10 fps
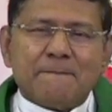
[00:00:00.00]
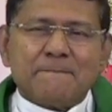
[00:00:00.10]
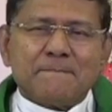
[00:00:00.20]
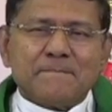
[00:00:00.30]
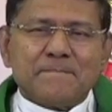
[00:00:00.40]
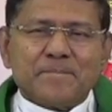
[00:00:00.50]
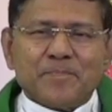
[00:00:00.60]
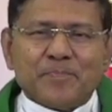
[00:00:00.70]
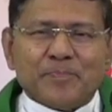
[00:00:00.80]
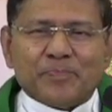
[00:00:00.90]

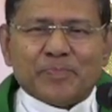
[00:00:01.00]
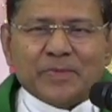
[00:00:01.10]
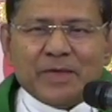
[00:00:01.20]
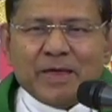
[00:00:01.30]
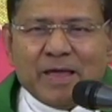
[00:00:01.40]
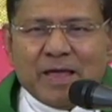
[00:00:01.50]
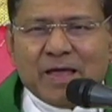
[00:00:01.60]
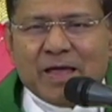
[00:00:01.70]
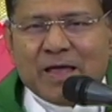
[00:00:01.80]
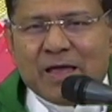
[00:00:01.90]
(no one is talking)